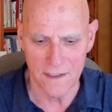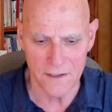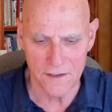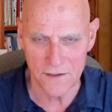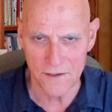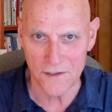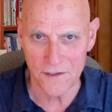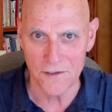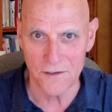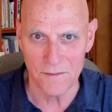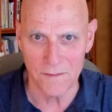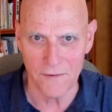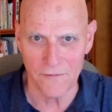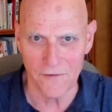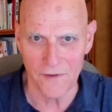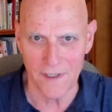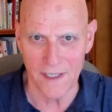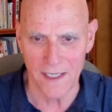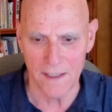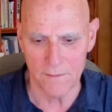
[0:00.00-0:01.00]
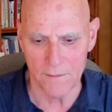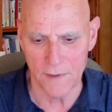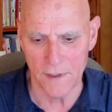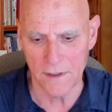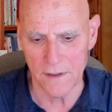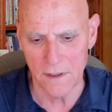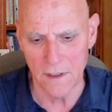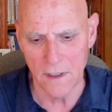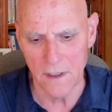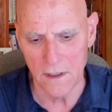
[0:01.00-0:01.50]
Excuse me for that.
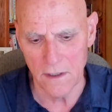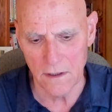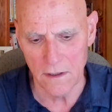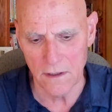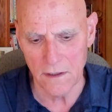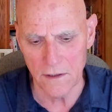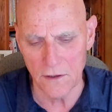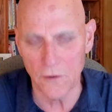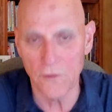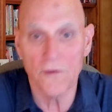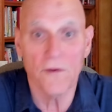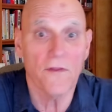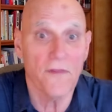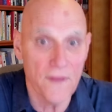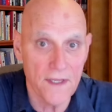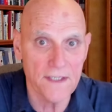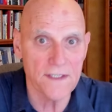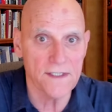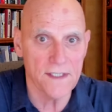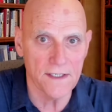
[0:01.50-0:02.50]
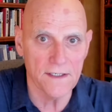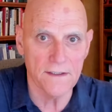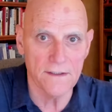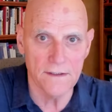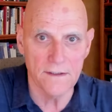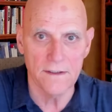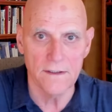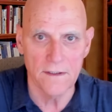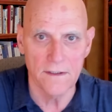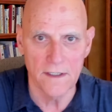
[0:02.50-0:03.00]
But, the things that
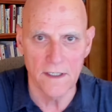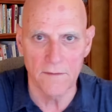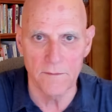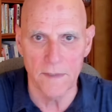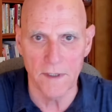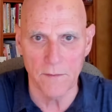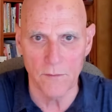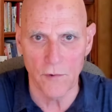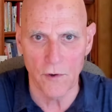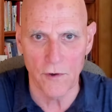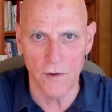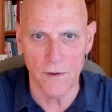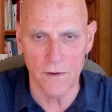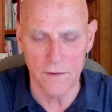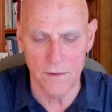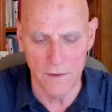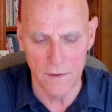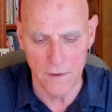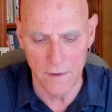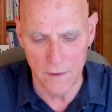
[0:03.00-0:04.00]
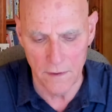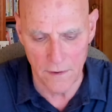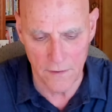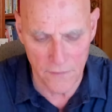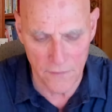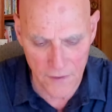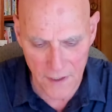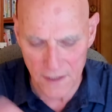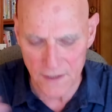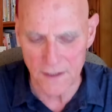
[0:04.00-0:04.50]
have been more
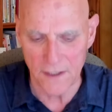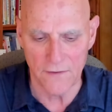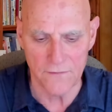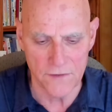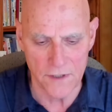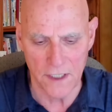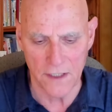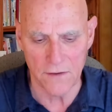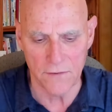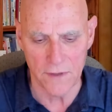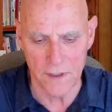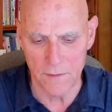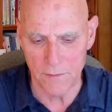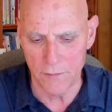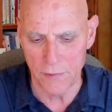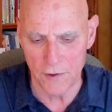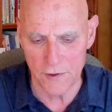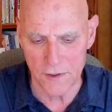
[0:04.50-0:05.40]
things I've generated,